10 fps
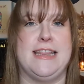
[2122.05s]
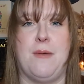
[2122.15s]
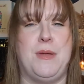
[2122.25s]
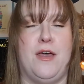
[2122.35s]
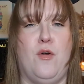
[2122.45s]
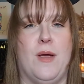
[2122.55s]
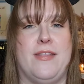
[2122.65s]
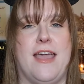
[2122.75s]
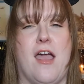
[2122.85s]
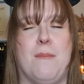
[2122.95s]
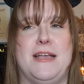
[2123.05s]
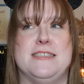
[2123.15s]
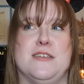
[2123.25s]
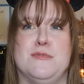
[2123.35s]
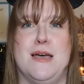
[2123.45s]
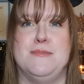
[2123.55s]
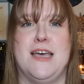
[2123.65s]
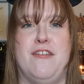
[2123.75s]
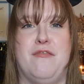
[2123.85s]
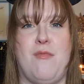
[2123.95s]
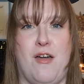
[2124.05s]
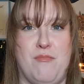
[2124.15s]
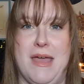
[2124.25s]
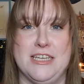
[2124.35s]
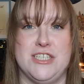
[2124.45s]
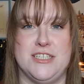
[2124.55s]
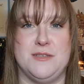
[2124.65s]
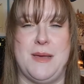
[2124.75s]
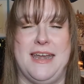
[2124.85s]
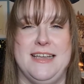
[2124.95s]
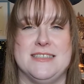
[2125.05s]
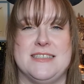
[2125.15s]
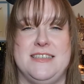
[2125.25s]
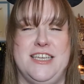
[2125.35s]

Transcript: that below where they are because sometimes I've I've mentioned Penney's.